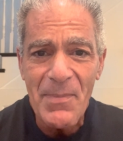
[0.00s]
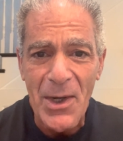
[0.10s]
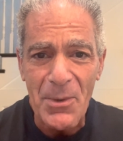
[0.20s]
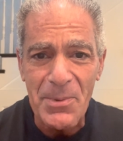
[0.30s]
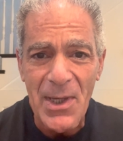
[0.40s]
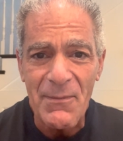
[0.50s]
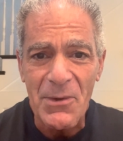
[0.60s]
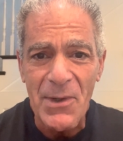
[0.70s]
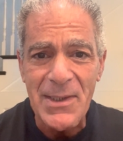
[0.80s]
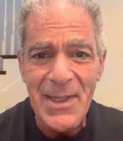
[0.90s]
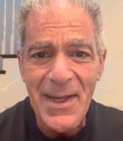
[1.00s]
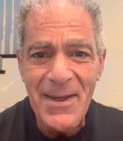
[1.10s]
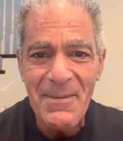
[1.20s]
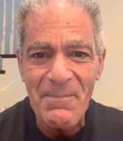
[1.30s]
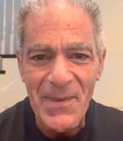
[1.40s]
I hope you have a great
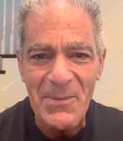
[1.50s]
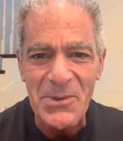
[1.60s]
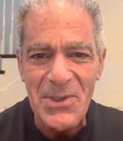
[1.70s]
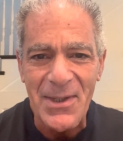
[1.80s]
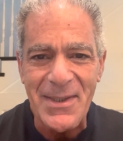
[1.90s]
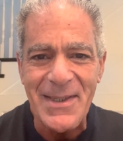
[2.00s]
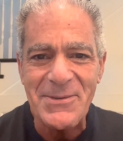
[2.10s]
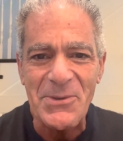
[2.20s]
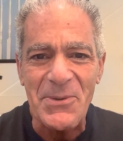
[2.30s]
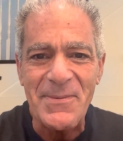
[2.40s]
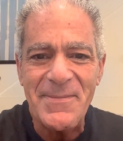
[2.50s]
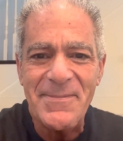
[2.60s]
day, and we'll talk again soon.